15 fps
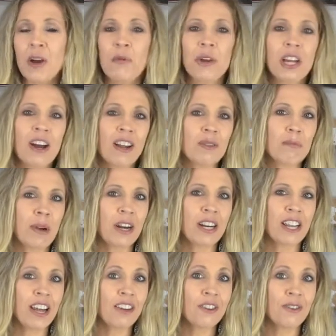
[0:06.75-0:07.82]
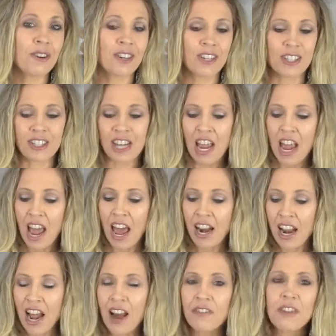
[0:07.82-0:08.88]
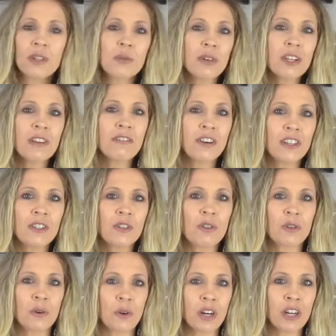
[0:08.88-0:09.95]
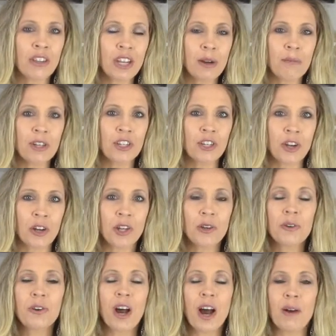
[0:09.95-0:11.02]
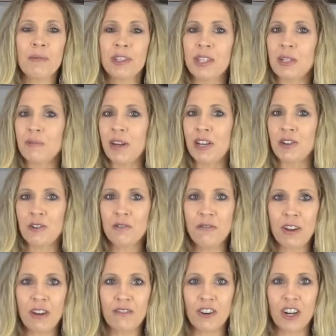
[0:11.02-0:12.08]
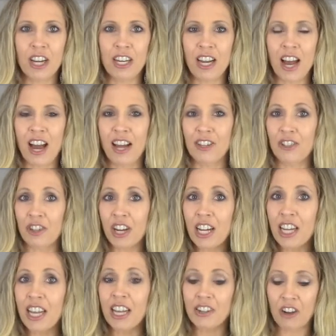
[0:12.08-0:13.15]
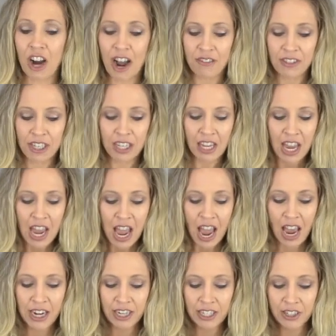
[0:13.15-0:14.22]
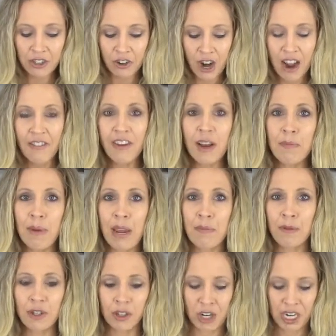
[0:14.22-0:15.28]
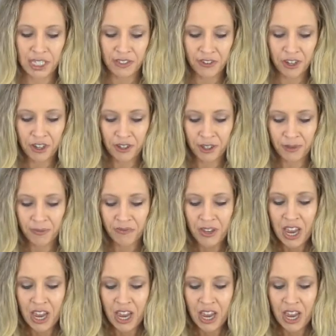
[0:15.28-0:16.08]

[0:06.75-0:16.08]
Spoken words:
We call it Party Headquarters. And I have this really fun tutorial that I'm going to show you. This is my new favorite trick in crafting, and it's graphite paper transfers.